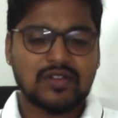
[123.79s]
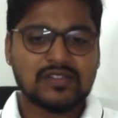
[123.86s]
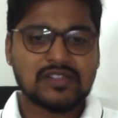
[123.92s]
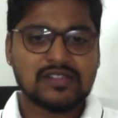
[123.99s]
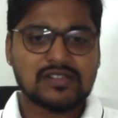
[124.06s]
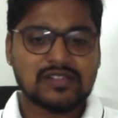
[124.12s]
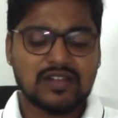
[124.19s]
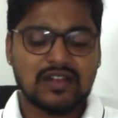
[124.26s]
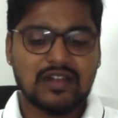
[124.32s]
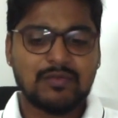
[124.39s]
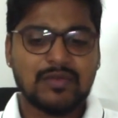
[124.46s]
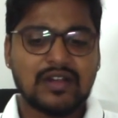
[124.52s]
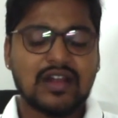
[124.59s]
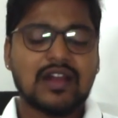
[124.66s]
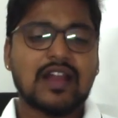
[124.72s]
is this
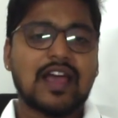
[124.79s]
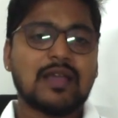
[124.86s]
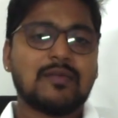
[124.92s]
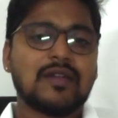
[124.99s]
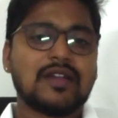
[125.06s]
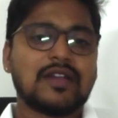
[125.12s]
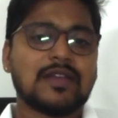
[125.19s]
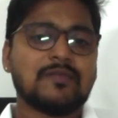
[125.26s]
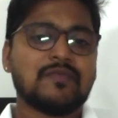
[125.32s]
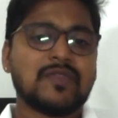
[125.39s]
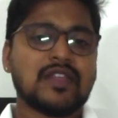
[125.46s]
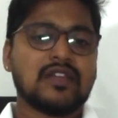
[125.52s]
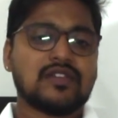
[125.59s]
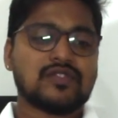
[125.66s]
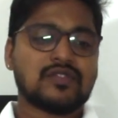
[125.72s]
limited liability?
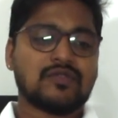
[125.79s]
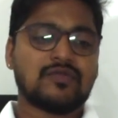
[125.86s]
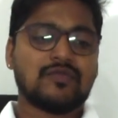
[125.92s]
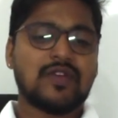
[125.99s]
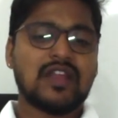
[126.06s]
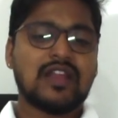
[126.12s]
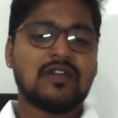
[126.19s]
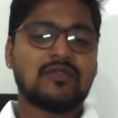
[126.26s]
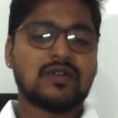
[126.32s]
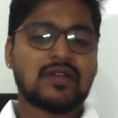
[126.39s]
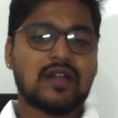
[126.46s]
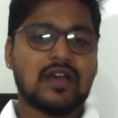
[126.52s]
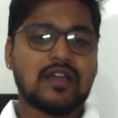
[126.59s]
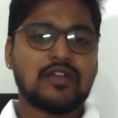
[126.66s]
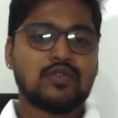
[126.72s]
So
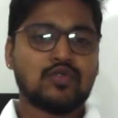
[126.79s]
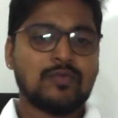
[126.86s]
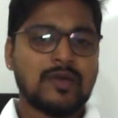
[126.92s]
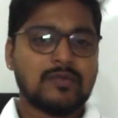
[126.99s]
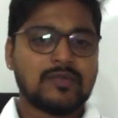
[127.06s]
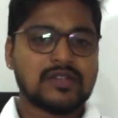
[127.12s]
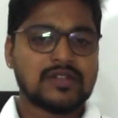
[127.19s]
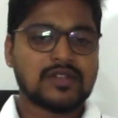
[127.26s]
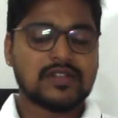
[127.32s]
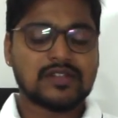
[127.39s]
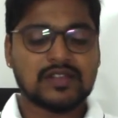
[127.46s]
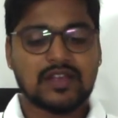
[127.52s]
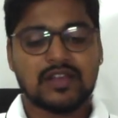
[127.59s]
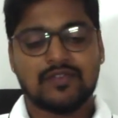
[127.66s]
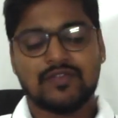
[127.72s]
whenever I do my
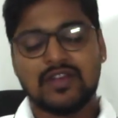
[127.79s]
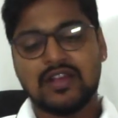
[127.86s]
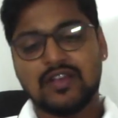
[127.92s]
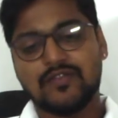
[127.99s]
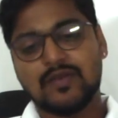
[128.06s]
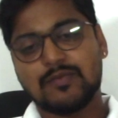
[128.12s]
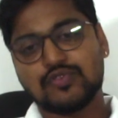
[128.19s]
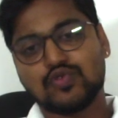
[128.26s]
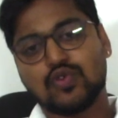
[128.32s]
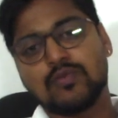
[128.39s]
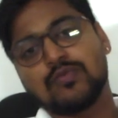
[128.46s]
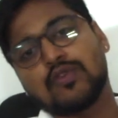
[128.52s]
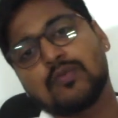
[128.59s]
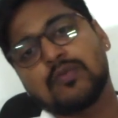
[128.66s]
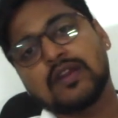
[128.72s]
business, if I'm a sole
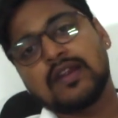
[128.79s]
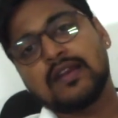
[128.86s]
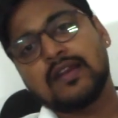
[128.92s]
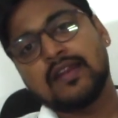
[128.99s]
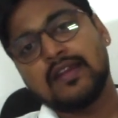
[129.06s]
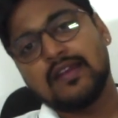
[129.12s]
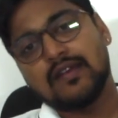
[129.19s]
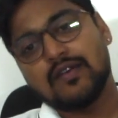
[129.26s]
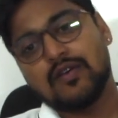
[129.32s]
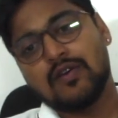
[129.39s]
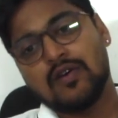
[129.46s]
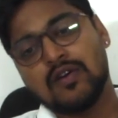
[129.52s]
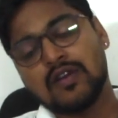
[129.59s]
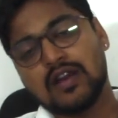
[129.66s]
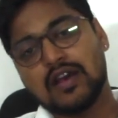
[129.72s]
proprietary
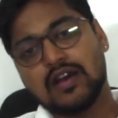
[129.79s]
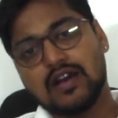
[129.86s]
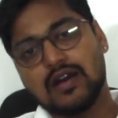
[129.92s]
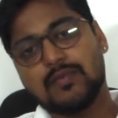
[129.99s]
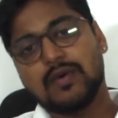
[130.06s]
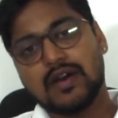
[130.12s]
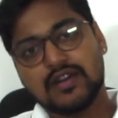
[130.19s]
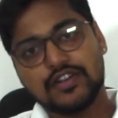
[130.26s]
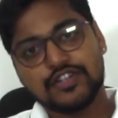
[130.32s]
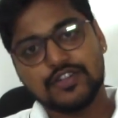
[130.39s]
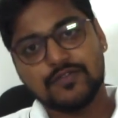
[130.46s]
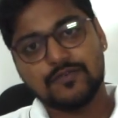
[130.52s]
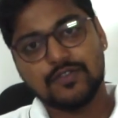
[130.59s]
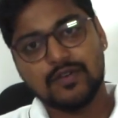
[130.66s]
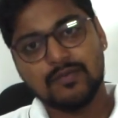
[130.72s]
or a
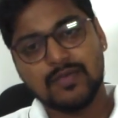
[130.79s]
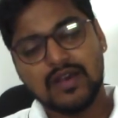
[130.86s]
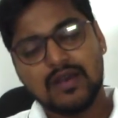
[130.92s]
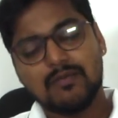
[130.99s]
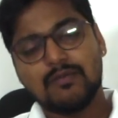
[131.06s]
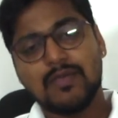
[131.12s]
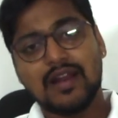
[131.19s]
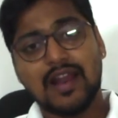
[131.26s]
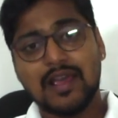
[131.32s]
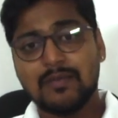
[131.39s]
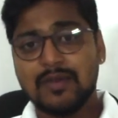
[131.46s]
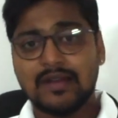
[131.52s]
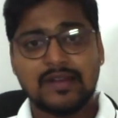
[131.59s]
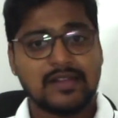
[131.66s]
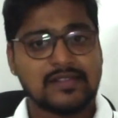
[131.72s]
partnership firm, my
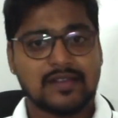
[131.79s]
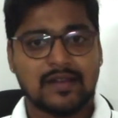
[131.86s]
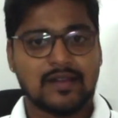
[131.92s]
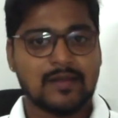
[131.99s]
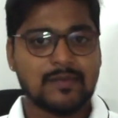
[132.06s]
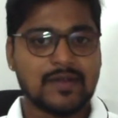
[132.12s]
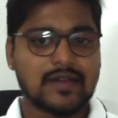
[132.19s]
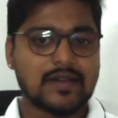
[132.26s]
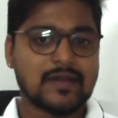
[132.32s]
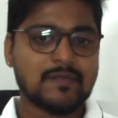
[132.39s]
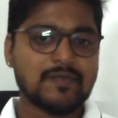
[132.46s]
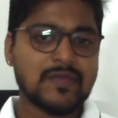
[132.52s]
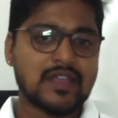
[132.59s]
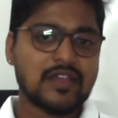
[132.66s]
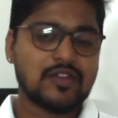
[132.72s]
liability is unlimited.
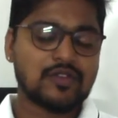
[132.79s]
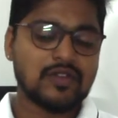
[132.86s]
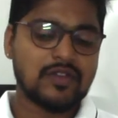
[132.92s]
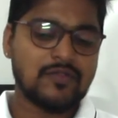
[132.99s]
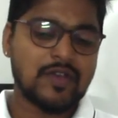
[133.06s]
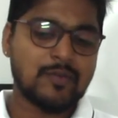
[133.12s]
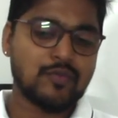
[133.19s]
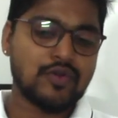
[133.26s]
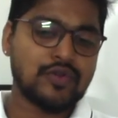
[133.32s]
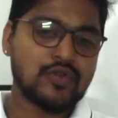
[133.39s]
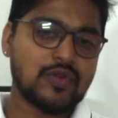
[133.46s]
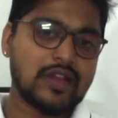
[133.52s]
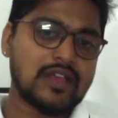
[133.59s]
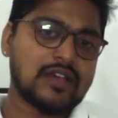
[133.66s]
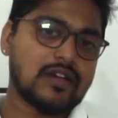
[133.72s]
If I'm going
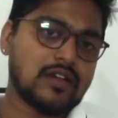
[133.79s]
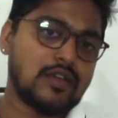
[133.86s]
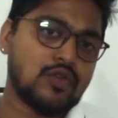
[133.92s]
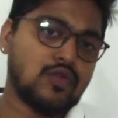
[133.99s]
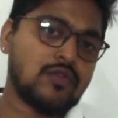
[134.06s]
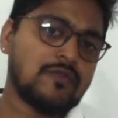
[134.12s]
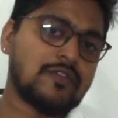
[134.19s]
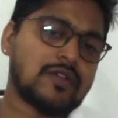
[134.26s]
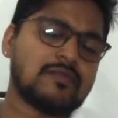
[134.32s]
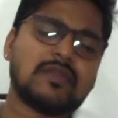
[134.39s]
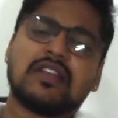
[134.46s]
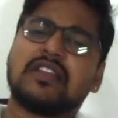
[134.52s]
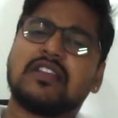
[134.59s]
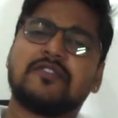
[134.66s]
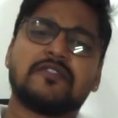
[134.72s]
to take a loan from
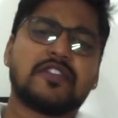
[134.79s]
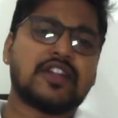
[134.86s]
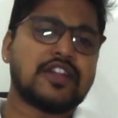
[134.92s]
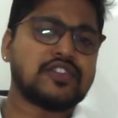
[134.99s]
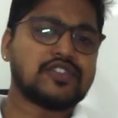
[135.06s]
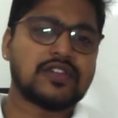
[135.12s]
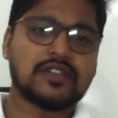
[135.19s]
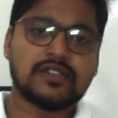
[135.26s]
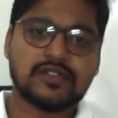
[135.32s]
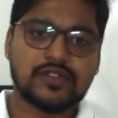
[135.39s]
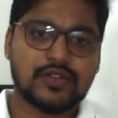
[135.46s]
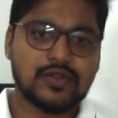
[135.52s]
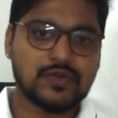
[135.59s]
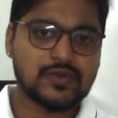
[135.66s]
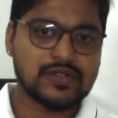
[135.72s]
any financial
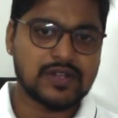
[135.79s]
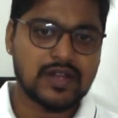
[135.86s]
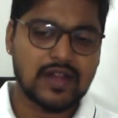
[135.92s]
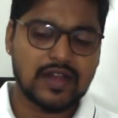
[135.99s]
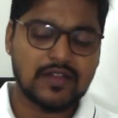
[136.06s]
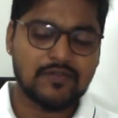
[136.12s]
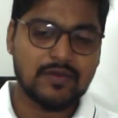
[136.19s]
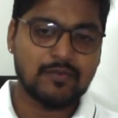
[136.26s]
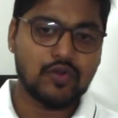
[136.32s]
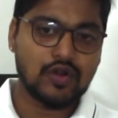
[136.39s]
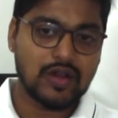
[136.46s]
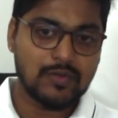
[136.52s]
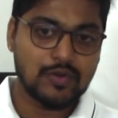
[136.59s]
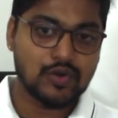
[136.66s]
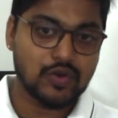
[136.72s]
institution and if I'm not
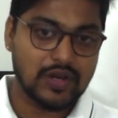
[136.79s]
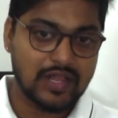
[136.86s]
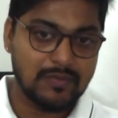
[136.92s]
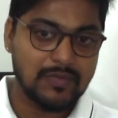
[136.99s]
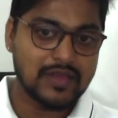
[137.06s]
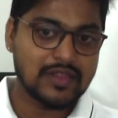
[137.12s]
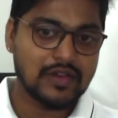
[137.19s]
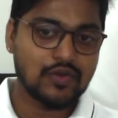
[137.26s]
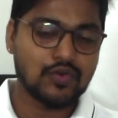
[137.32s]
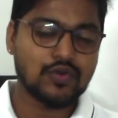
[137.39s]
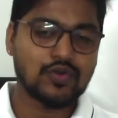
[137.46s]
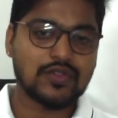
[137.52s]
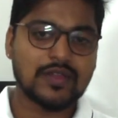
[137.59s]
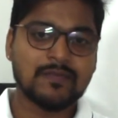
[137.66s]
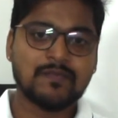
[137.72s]
able to repay the loan
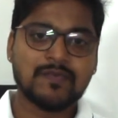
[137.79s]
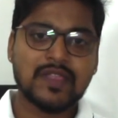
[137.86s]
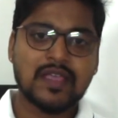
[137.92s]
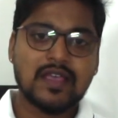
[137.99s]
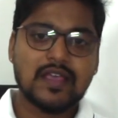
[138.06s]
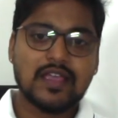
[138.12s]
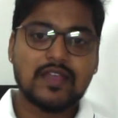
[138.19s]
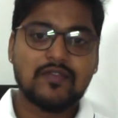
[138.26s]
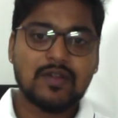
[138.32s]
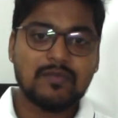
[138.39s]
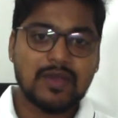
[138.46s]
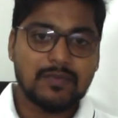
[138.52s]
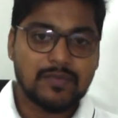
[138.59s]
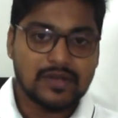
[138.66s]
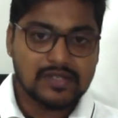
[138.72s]
to them, even
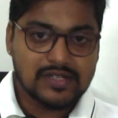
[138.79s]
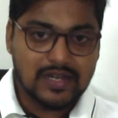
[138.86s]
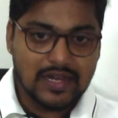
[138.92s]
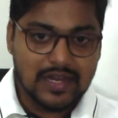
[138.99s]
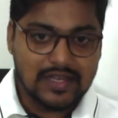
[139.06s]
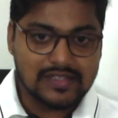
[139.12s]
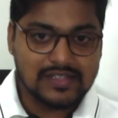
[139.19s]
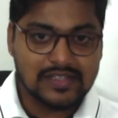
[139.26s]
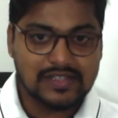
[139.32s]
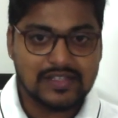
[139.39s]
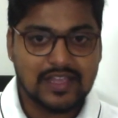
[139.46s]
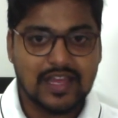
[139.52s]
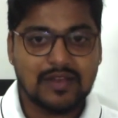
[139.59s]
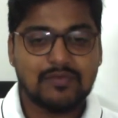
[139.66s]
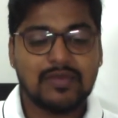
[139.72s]
my personal assets
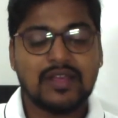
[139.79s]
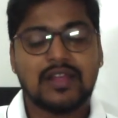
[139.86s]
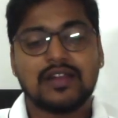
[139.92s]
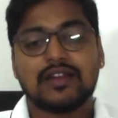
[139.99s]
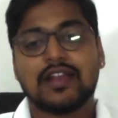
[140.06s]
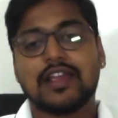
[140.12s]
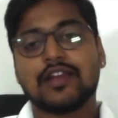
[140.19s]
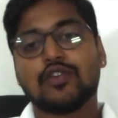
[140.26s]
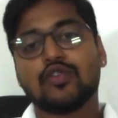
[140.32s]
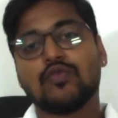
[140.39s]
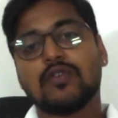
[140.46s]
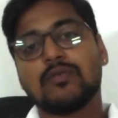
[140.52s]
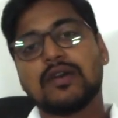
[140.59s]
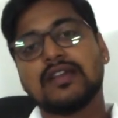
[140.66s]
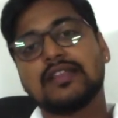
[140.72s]
can be taken
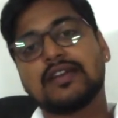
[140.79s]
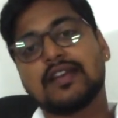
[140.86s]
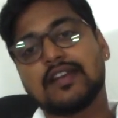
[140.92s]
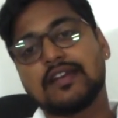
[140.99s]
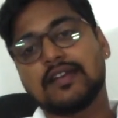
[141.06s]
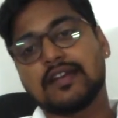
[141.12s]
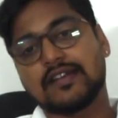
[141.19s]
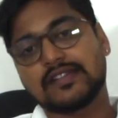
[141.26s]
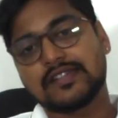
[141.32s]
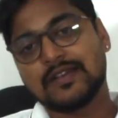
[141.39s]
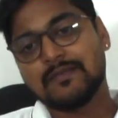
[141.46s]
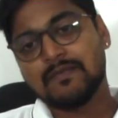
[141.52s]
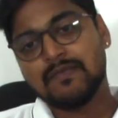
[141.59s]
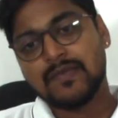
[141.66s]
over by the creditors.